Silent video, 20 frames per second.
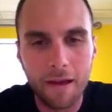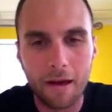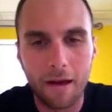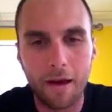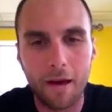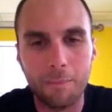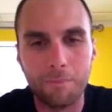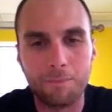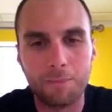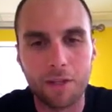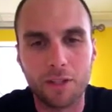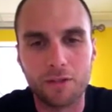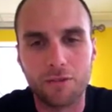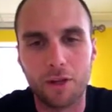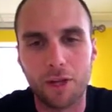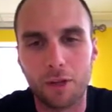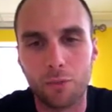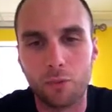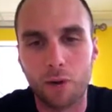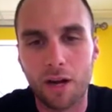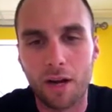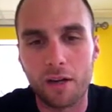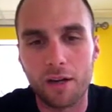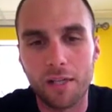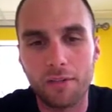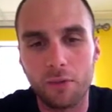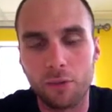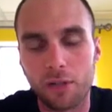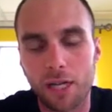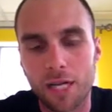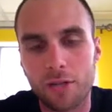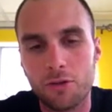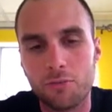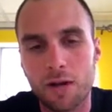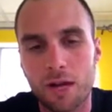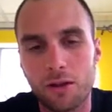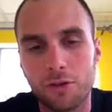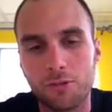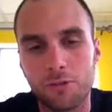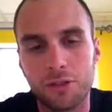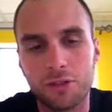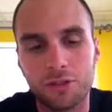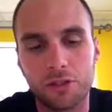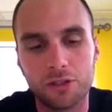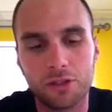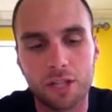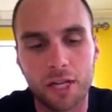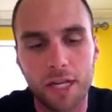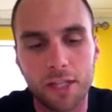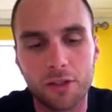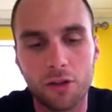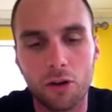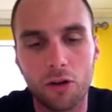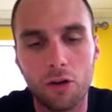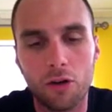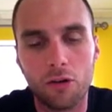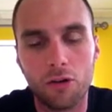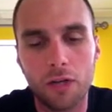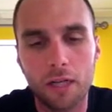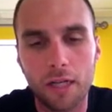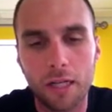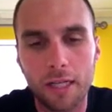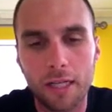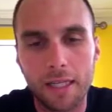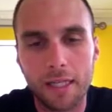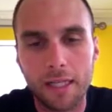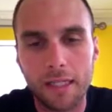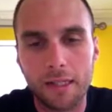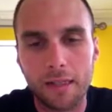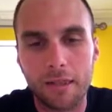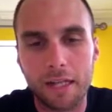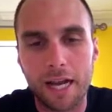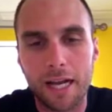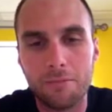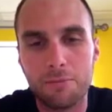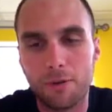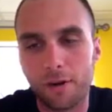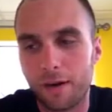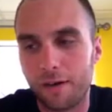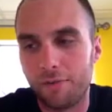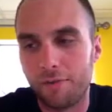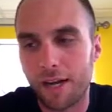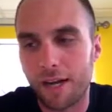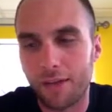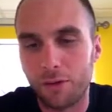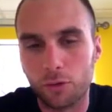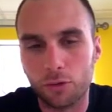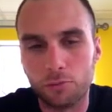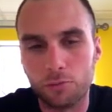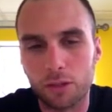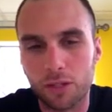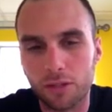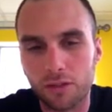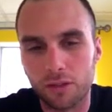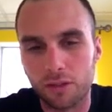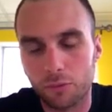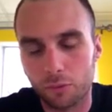It's very rare, even when I do my own research, that I go in a library and find old books.